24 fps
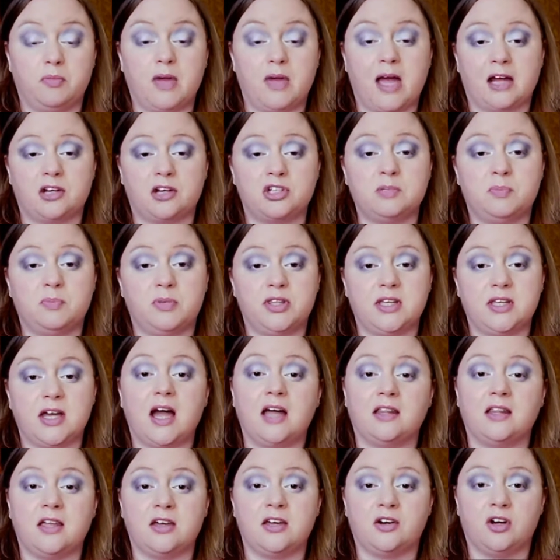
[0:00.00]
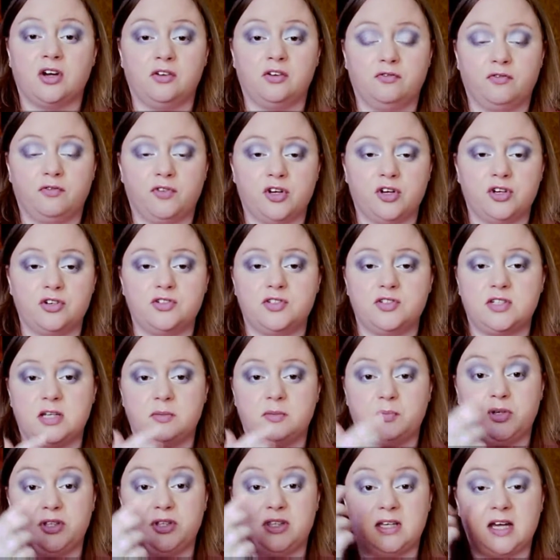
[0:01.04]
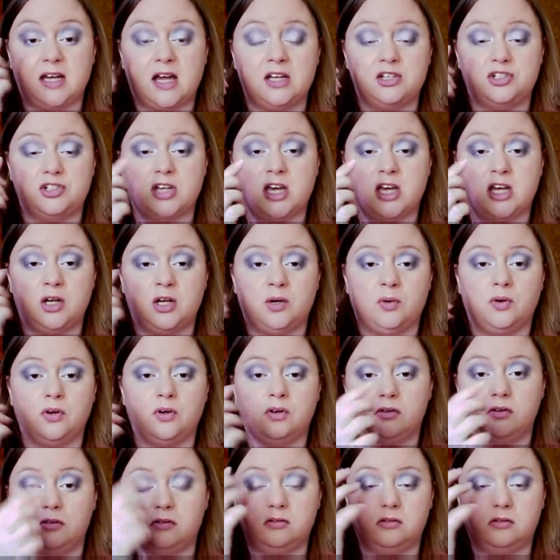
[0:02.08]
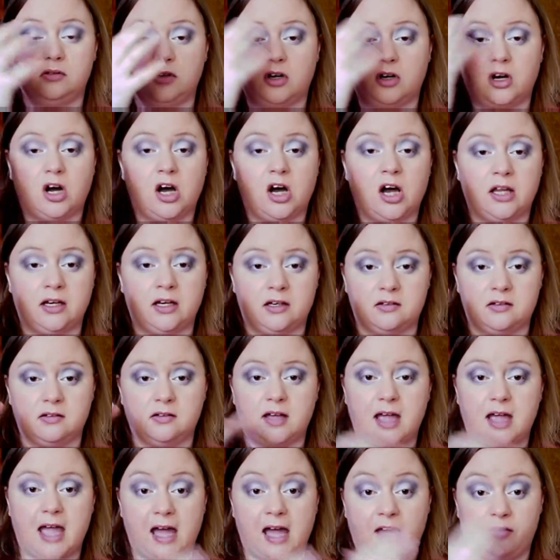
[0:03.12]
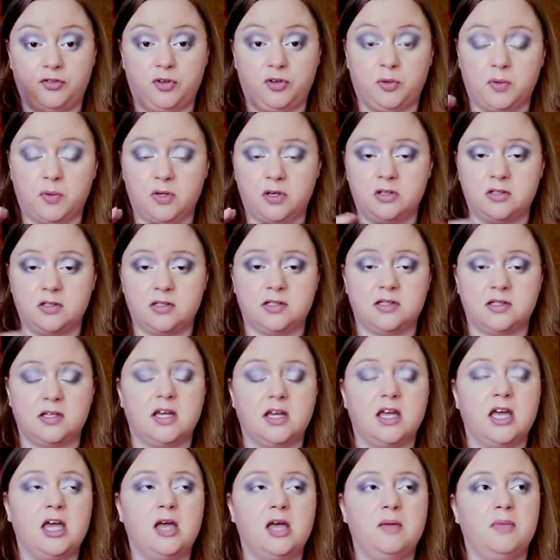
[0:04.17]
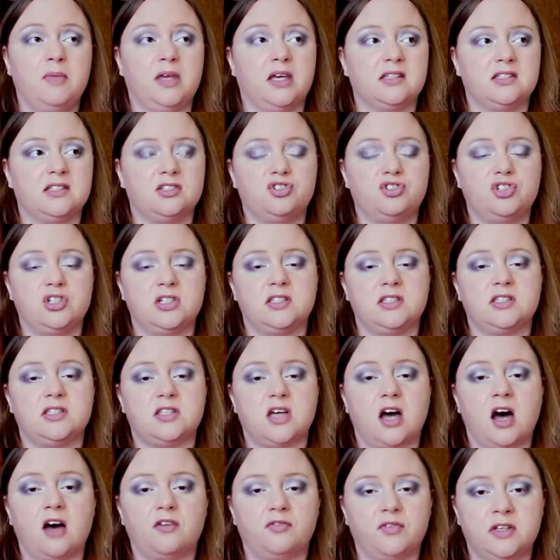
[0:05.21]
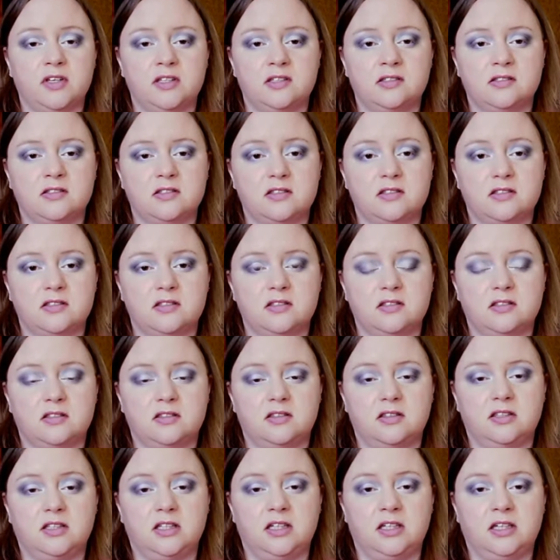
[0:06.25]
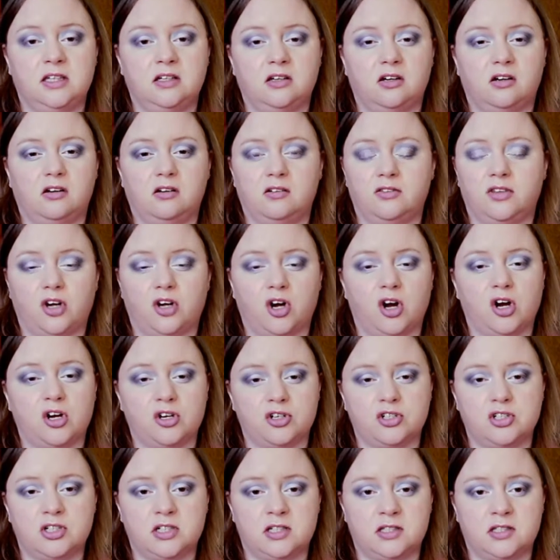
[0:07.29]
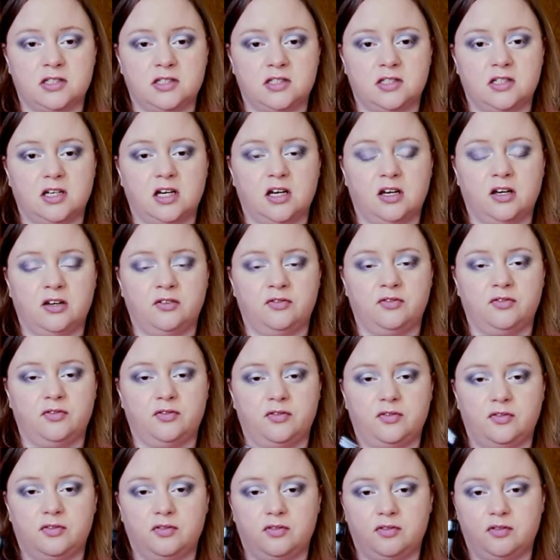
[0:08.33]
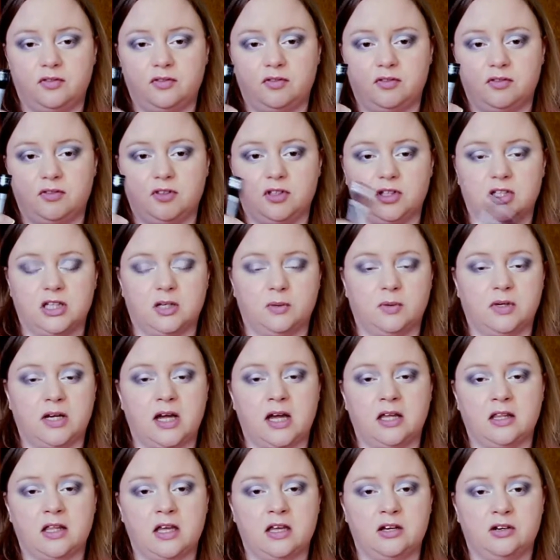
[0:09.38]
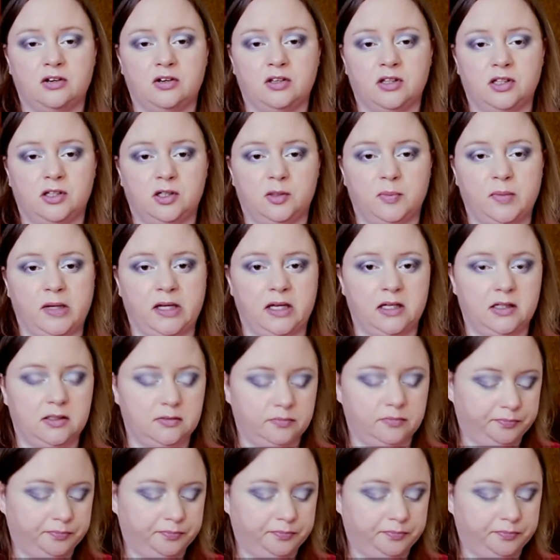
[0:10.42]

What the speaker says: actually put the eyeliner on first and put the eyeshadow on afterwards, because it just softens the harshness of the liquid eyeliner a little bit.